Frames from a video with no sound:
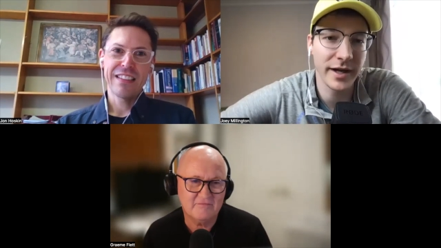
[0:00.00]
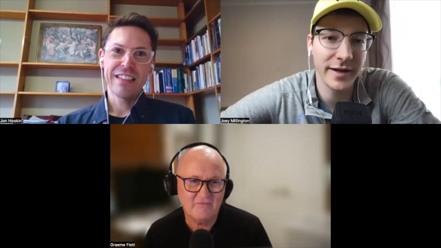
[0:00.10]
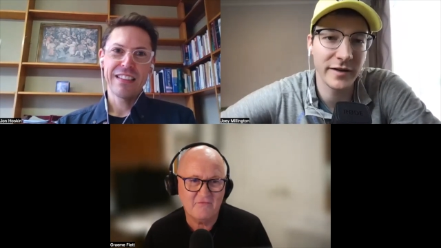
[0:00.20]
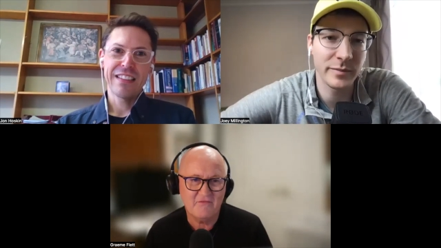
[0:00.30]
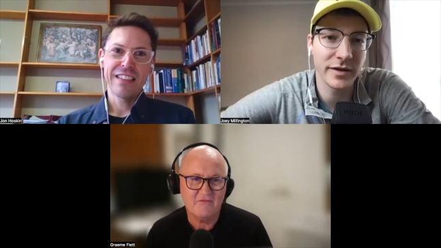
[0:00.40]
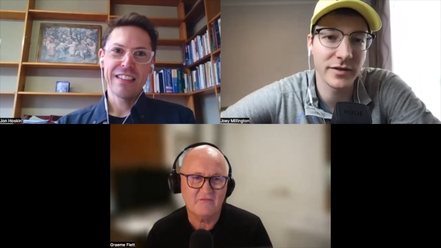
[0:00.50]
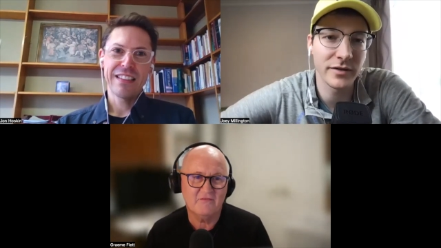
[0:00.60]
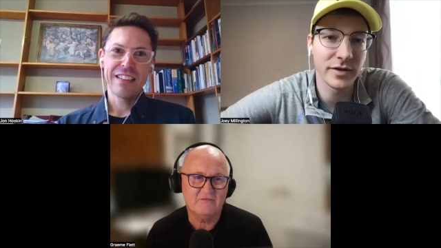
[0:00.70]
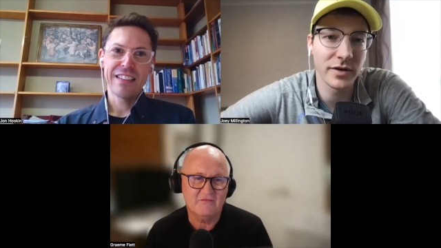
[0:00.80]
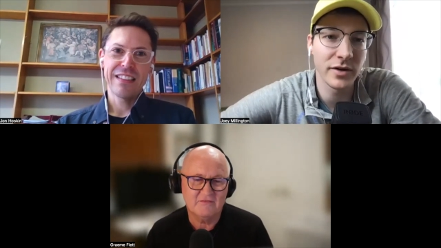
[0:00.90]
Speaker 1: aspect of
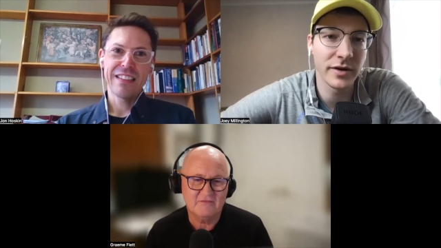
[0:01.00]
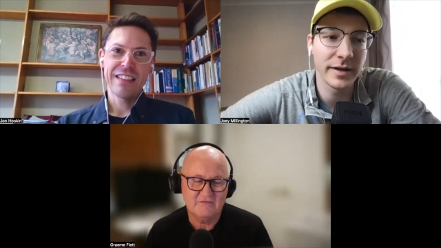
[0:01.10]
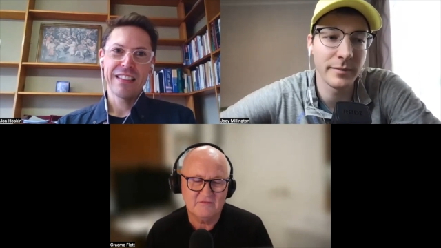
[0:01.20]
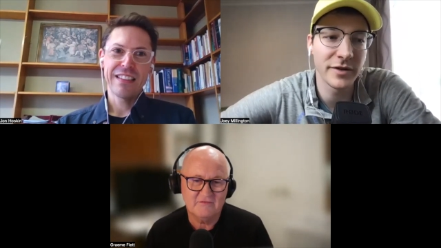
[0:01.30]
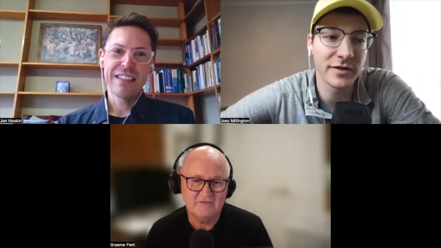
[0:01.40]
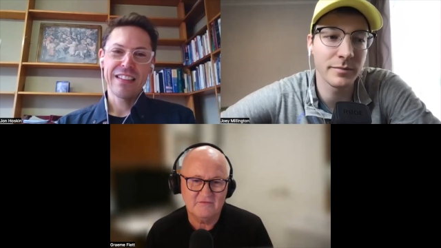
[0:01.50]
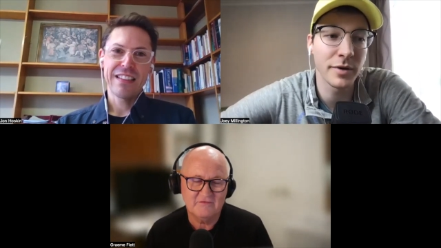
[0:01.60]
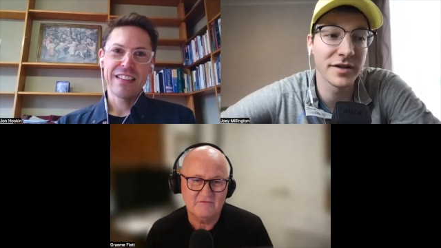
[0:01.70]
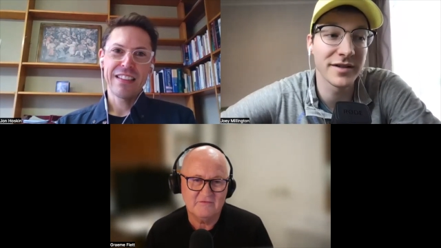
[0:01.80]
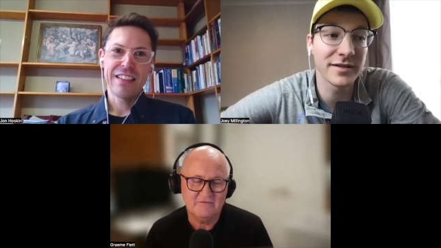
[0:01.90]
it all and
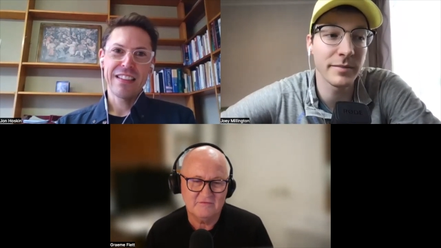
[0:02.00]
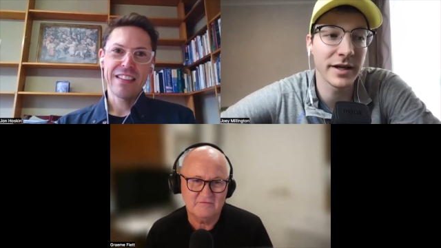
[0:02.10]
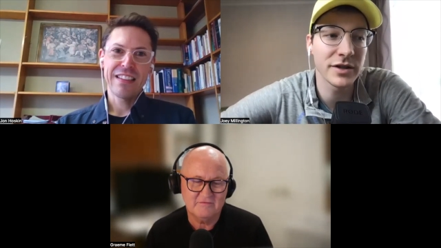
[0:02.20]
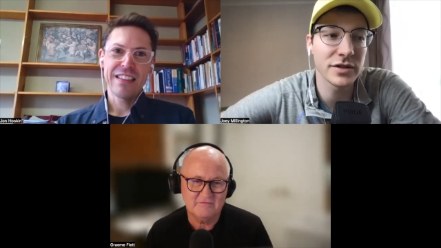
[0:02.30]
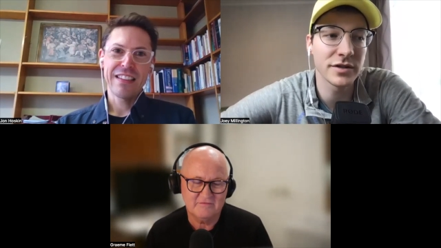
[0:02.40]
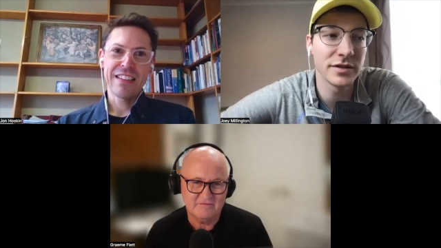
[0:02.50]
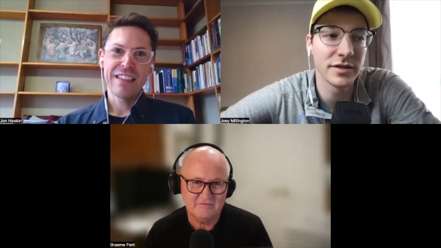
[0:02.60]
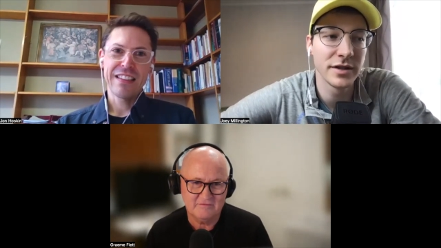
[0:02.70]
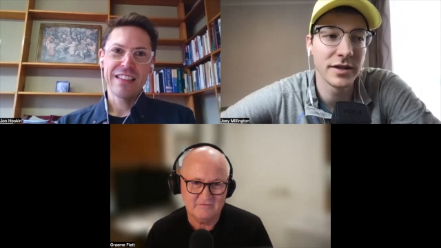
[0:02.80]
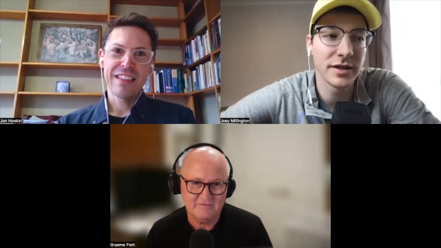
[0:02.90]
participation
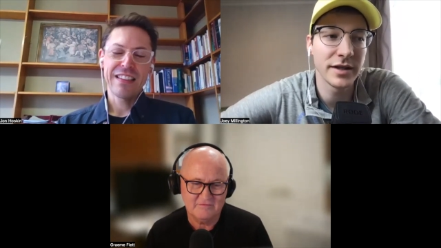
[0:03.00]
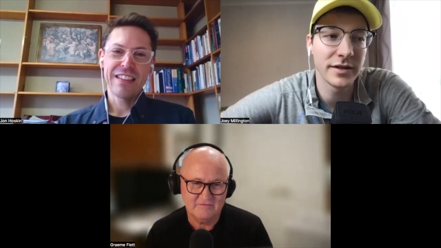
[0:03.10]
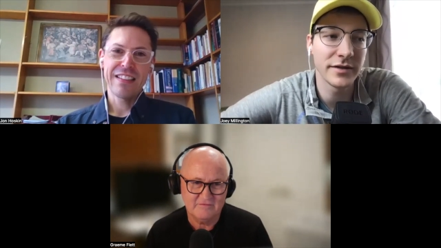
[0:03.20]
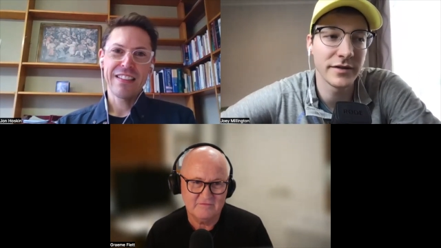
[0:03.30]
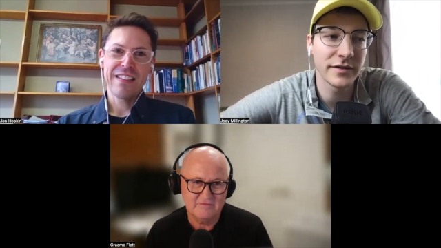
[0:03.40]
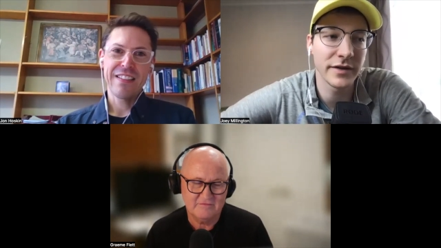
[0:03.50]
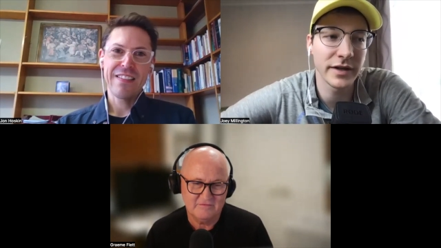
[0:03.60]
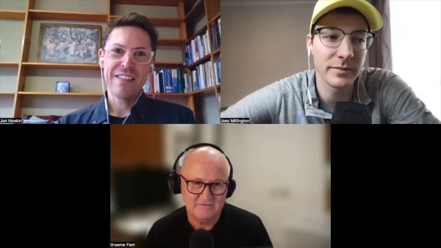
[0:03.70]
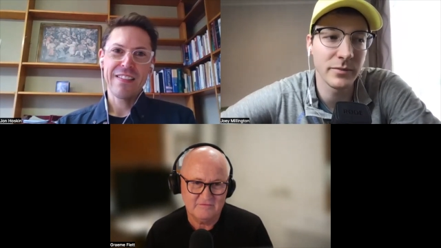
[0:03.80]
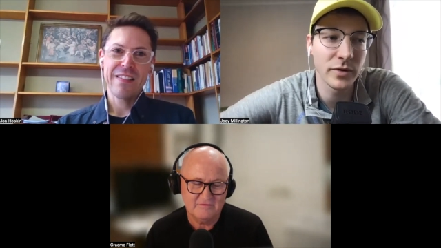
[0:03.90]
in
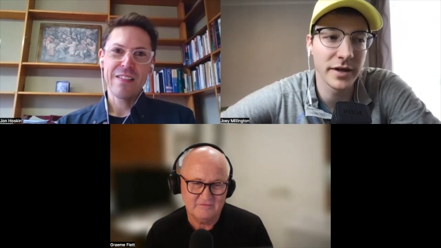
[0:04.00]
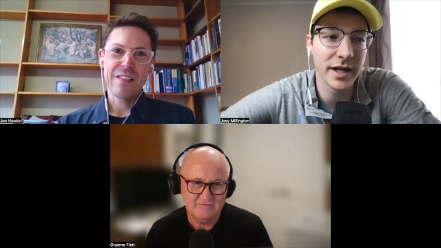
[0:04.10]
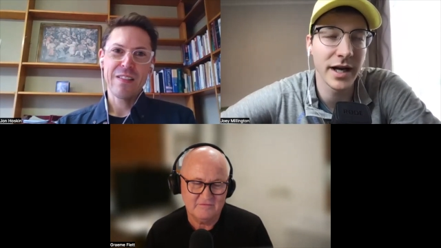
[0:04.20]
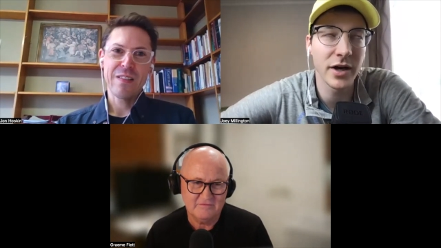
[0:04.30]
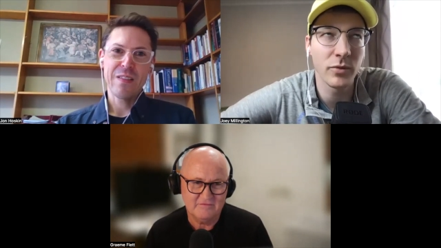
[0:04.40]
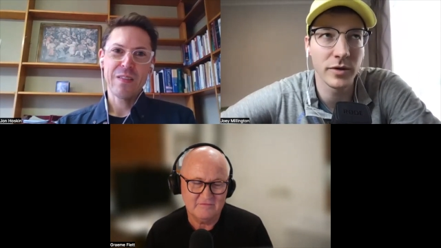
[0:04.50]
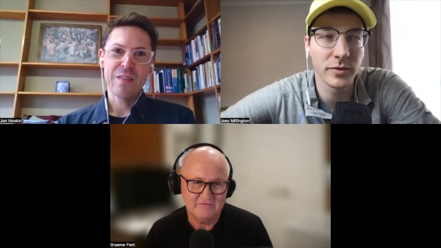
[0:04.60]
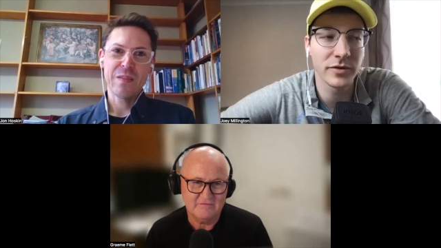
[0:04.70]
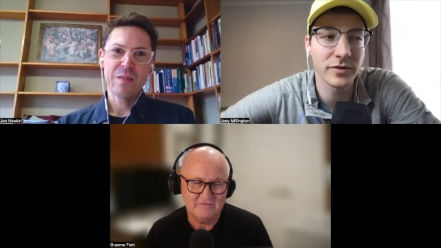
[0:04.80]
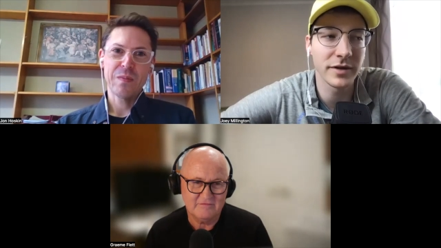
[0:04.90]
Sunday morning, and I know we're
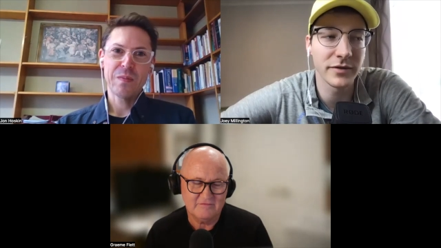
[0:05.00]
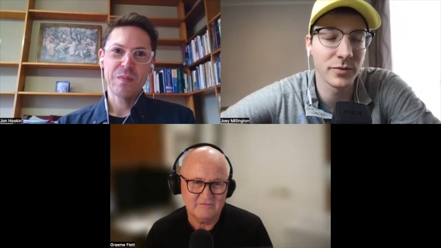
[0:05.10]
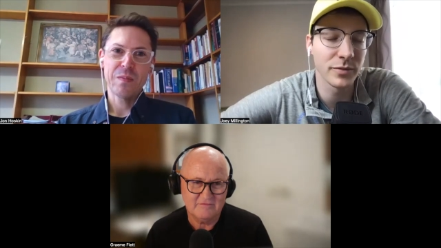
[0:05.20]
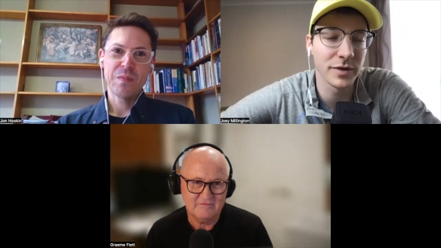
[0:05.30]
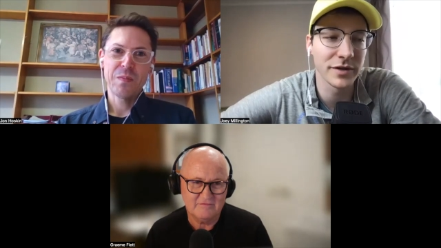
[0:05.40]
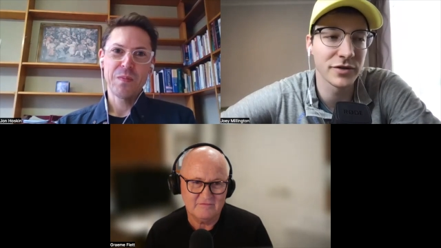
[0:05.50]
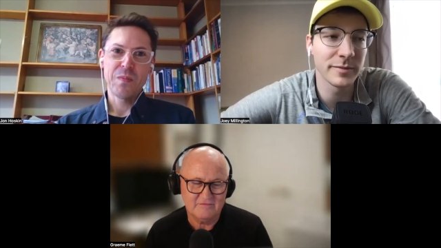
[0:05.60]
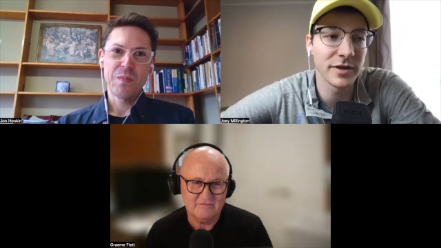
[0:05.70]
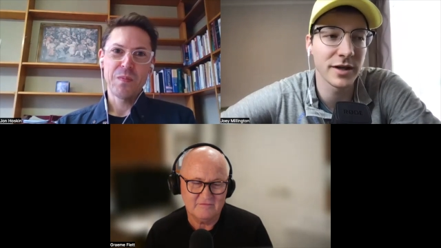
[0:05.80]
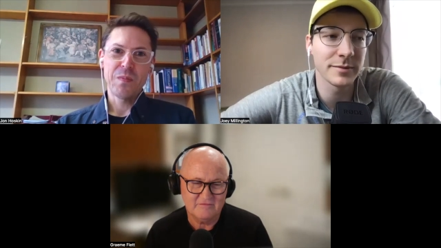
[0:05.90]
this we really should
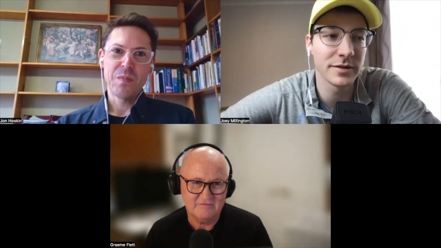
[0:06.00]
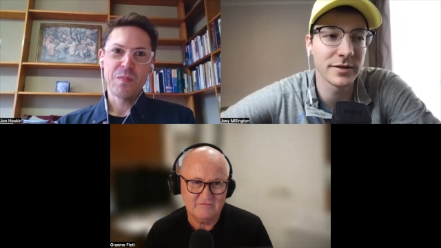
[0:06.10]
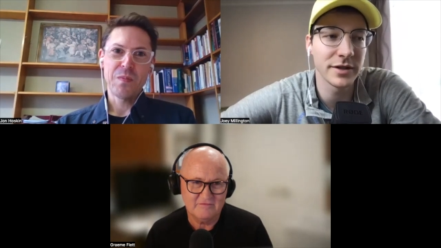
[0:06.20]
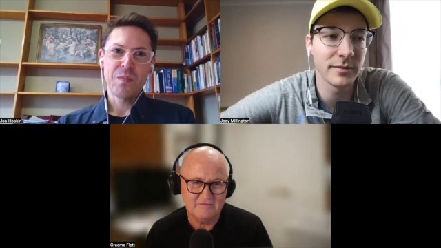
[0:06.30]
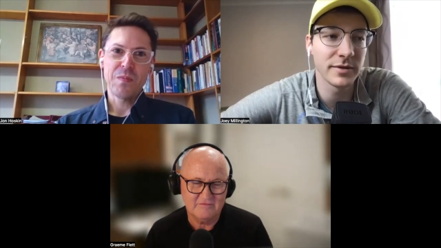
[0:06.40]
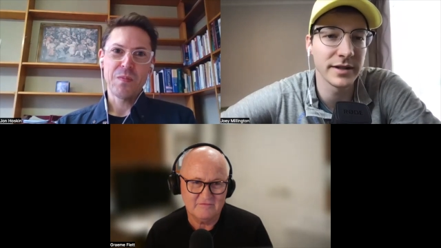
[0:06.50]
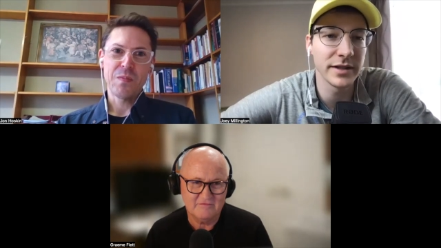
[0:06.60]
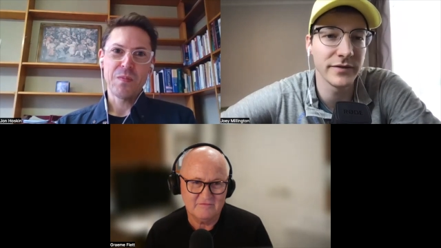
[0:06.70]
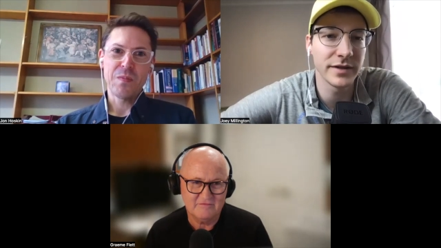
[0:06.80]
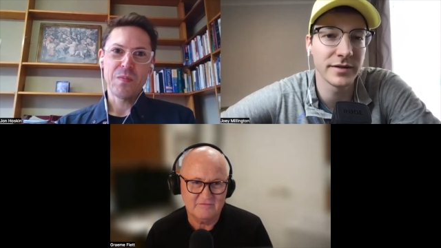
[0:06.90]
be talking about you know
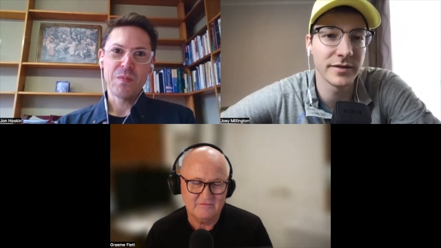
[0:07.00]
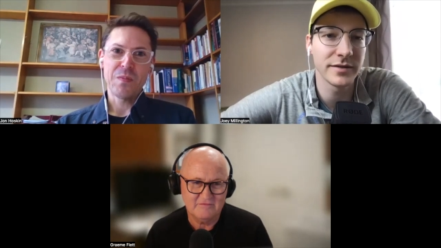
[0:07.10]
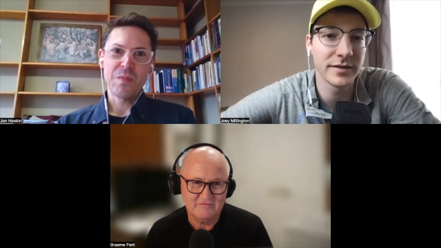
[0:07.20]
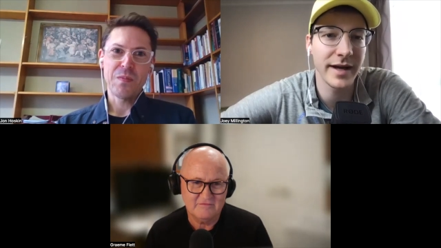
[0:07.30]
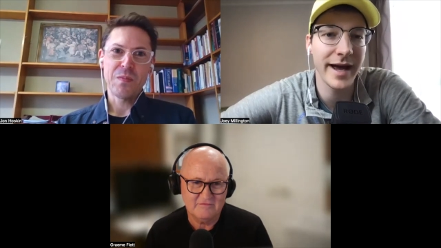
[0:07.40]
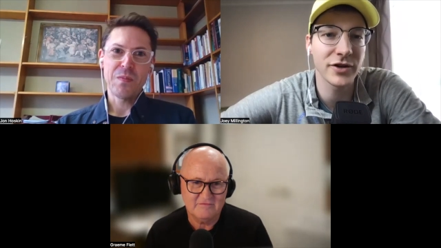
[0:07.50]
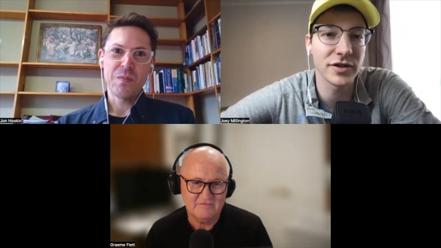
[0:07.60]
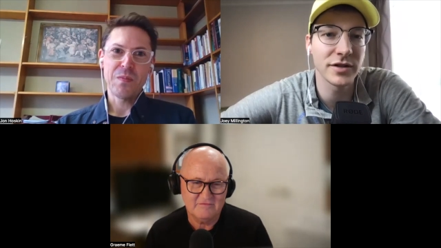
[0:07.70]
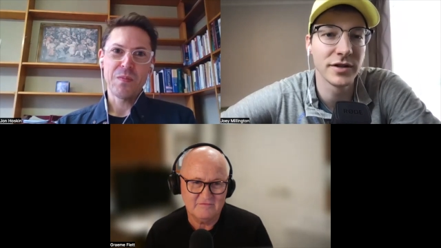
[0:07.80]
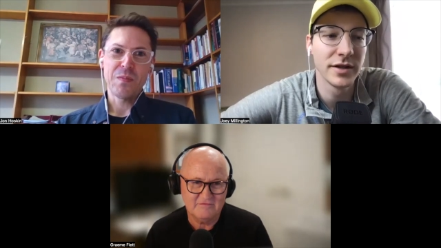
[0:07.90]
belief and action,